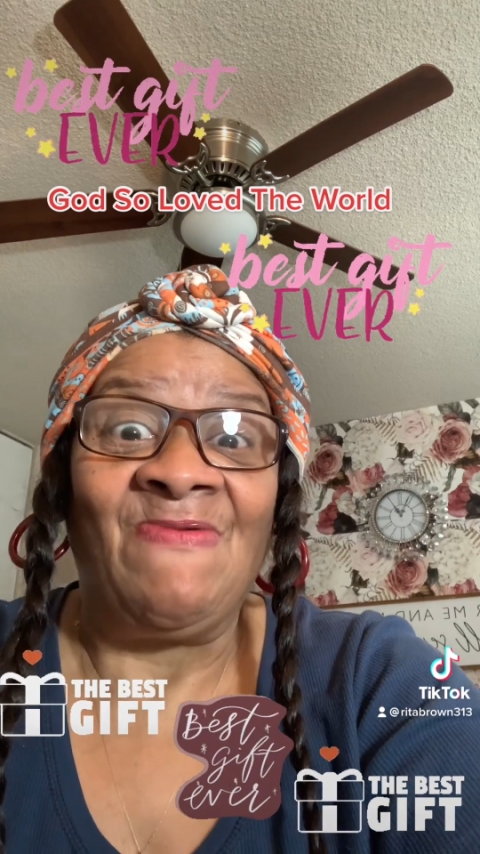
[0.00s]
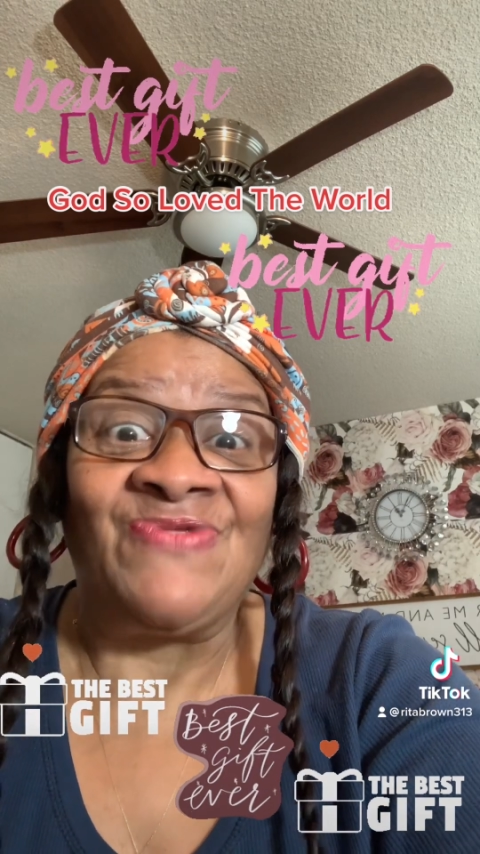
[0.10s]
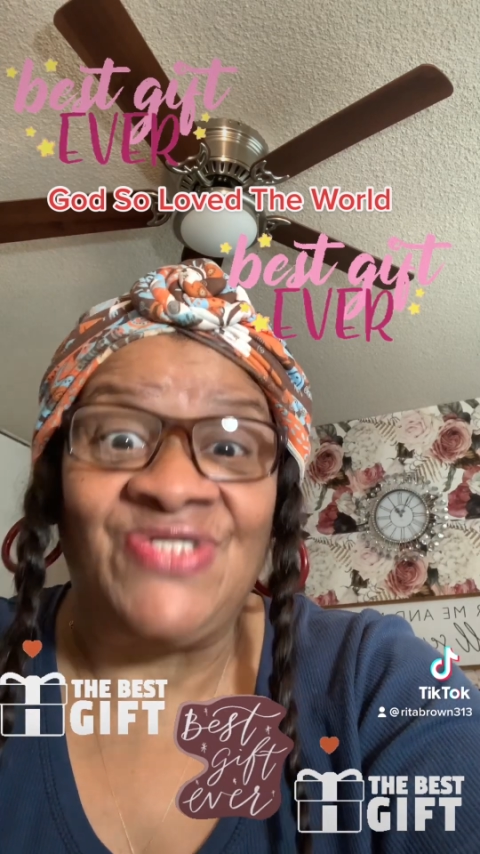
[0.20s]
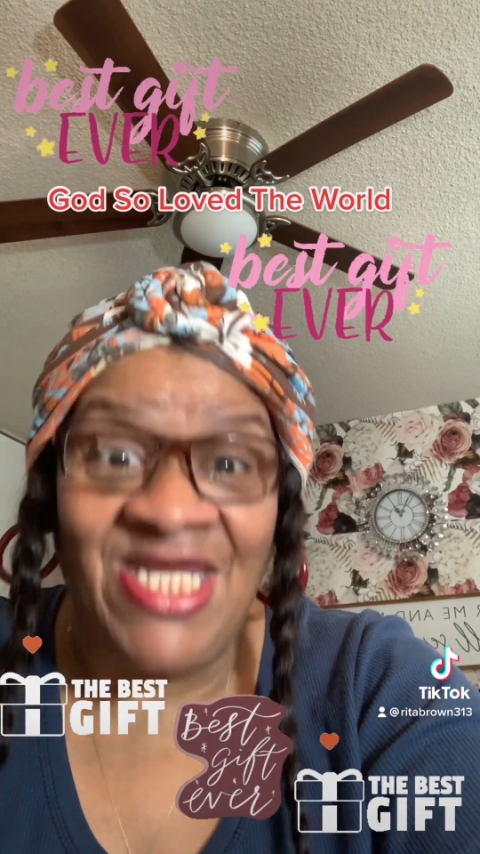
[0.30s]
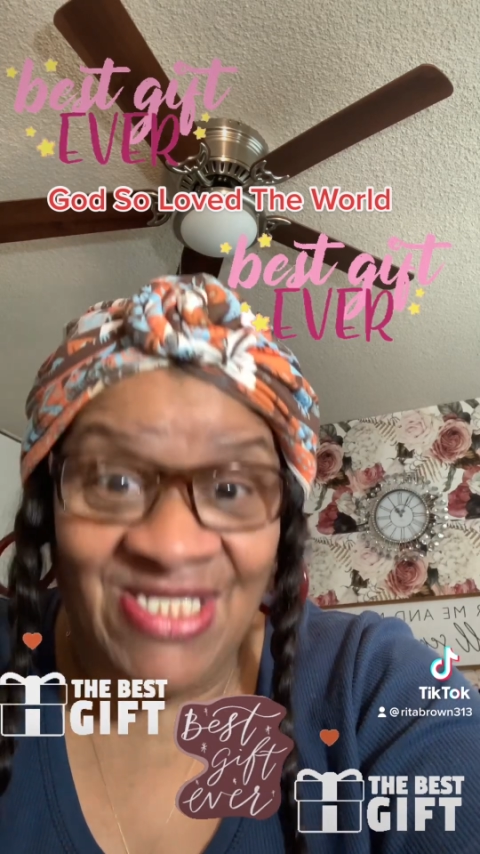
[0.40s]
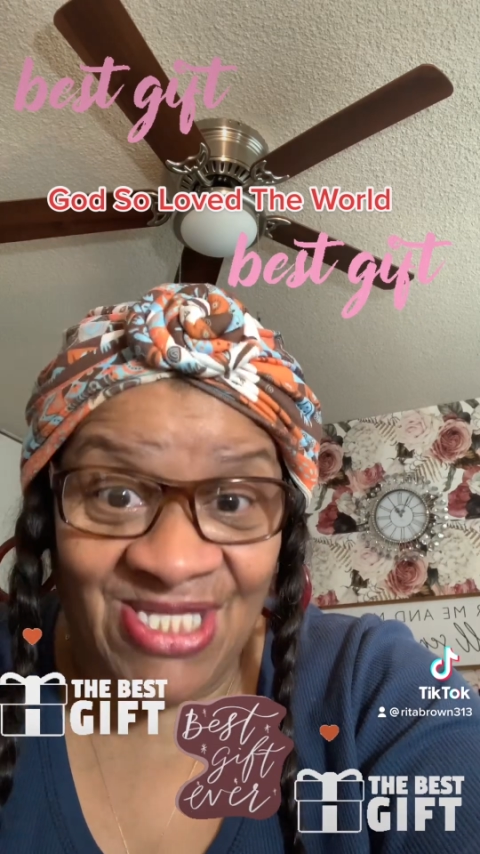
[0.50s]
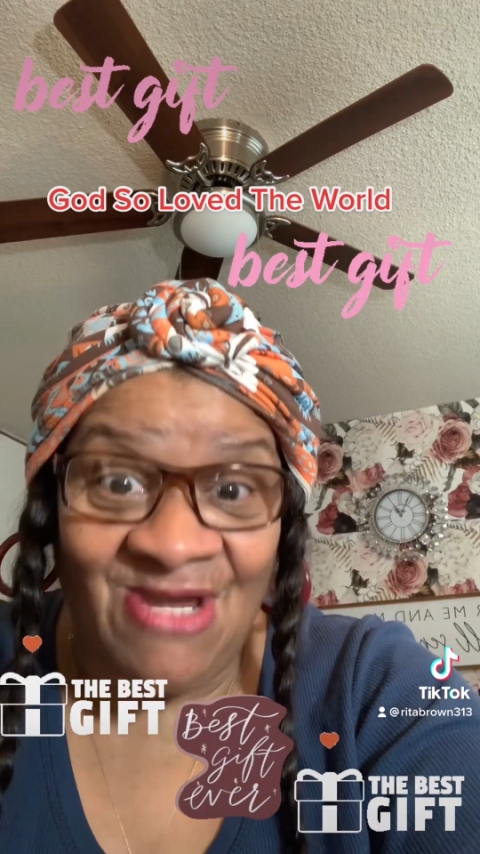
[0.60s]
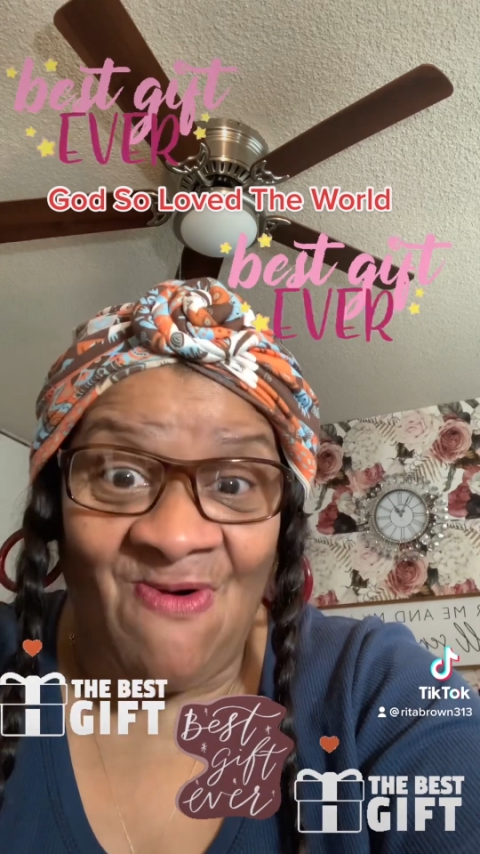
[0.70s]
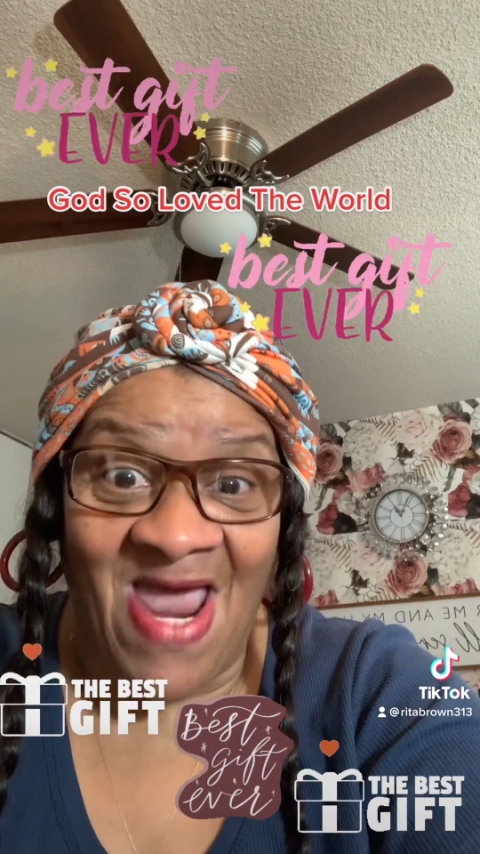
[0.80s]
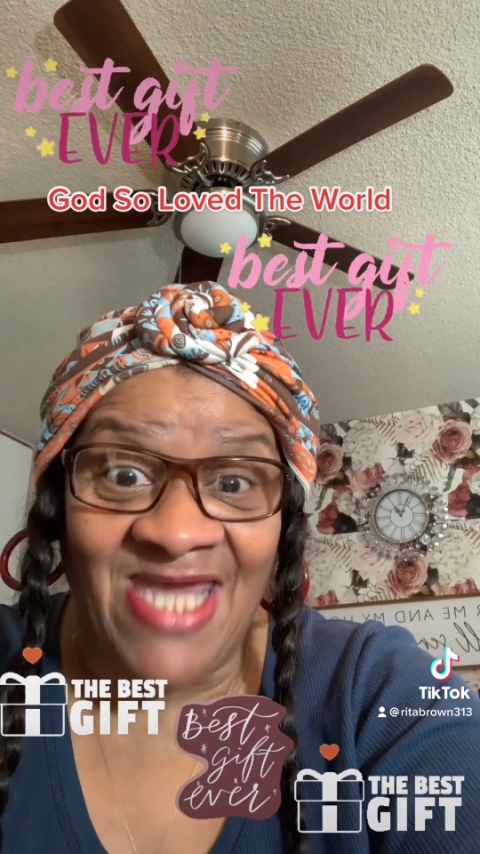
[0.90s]
Jesus
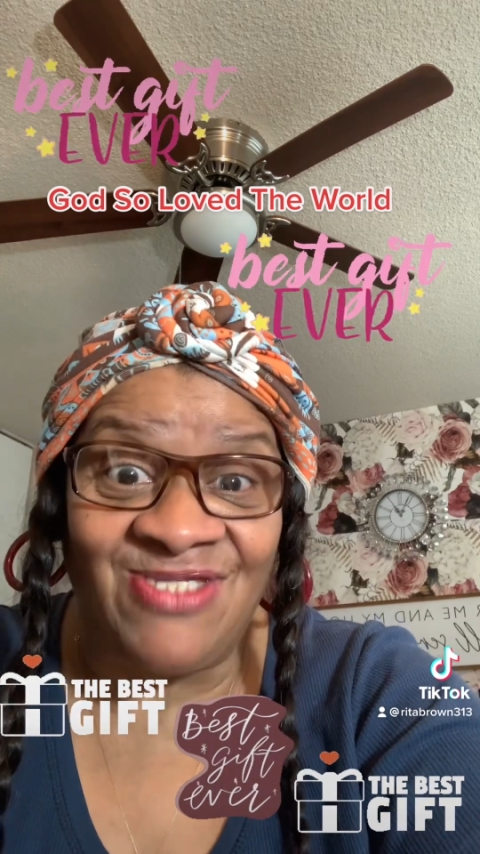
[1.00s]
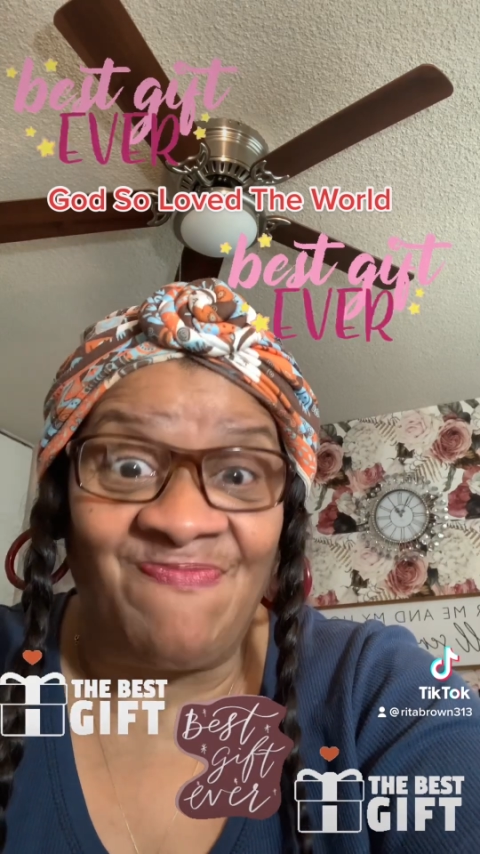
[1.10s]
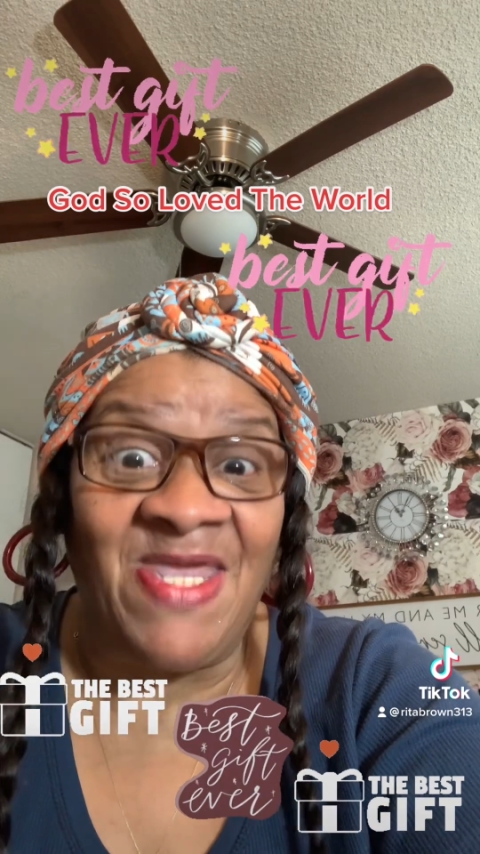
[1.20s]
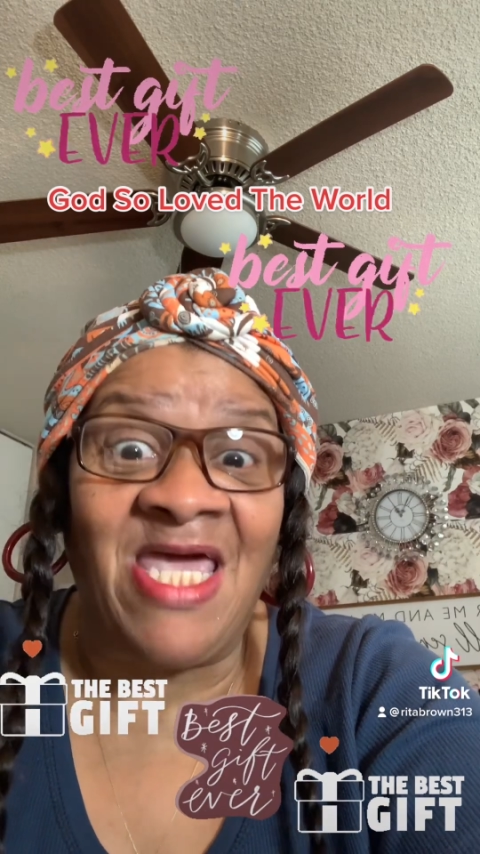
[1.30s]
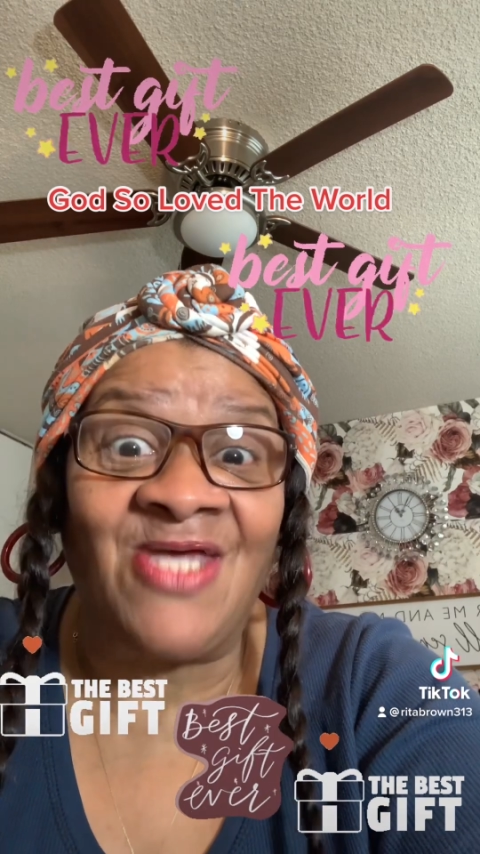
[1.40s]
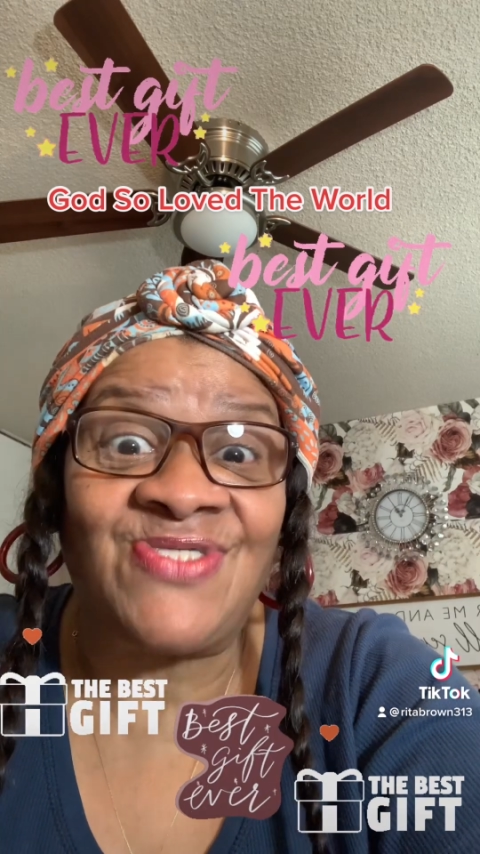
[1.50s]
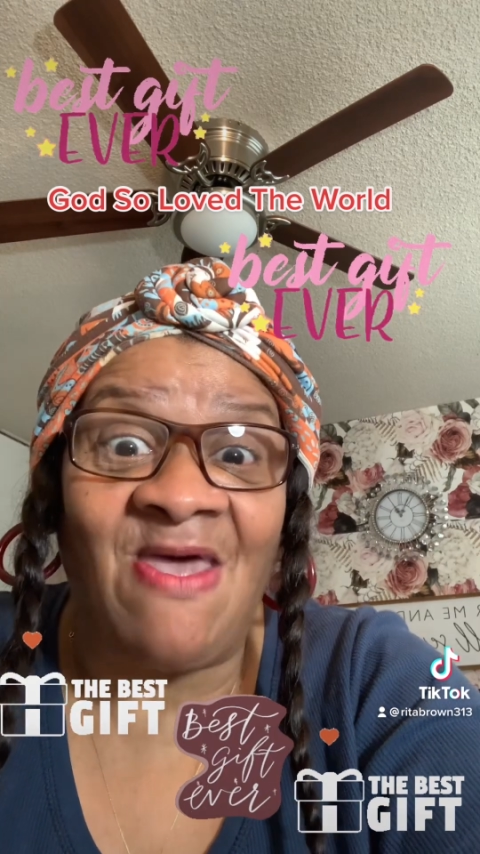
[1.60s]
Christ because